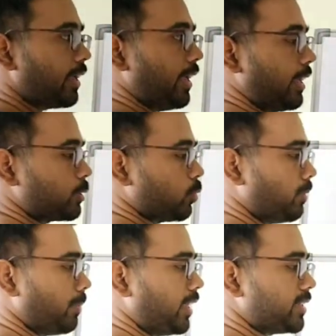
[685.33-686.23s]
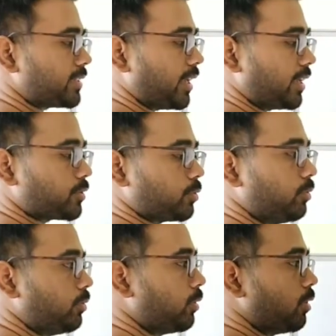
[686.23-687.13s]
x1 minus
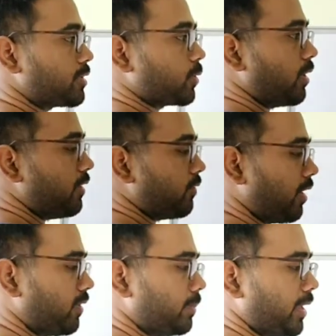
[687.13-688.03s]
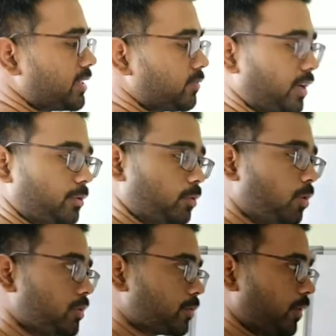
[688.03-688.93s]
x2 whole square, y1 minus y2
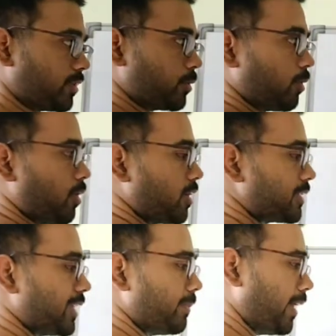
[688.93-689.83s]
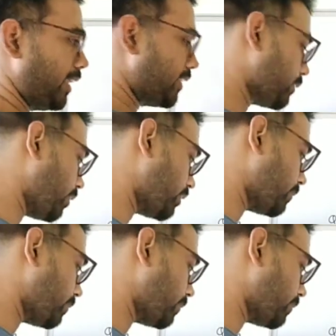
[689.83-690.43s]
whole square. So cos A minus cos